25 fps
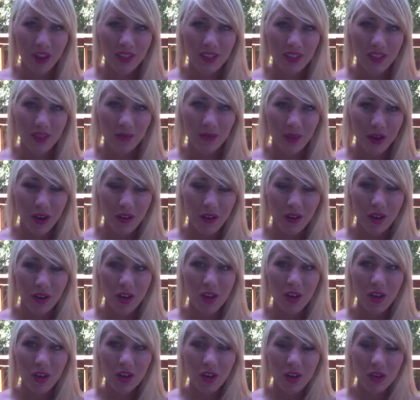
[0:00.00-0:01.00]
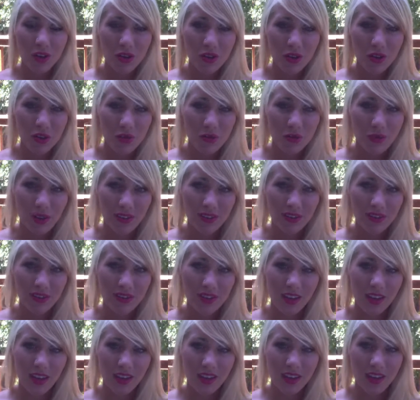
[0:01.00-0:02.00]
It's about humans
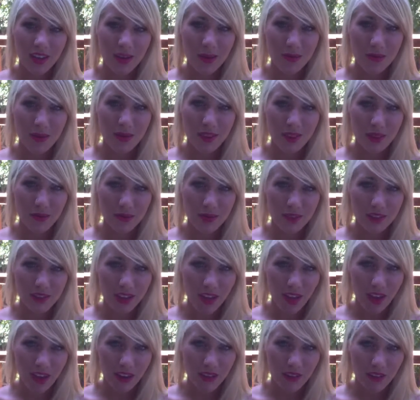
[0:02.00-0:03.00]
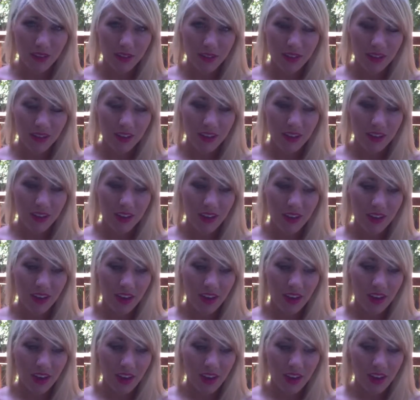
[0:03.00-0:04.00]
and keeping them safe.
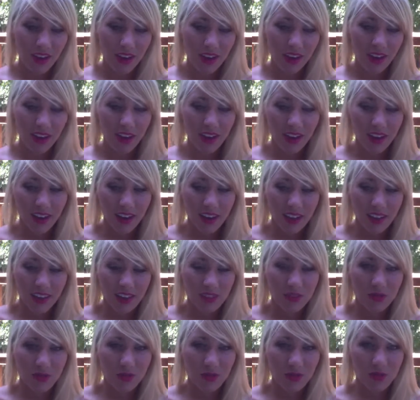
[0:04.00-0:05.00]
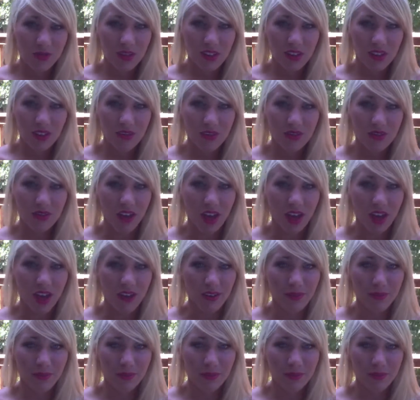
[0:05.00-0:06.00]
And there's one way to do that.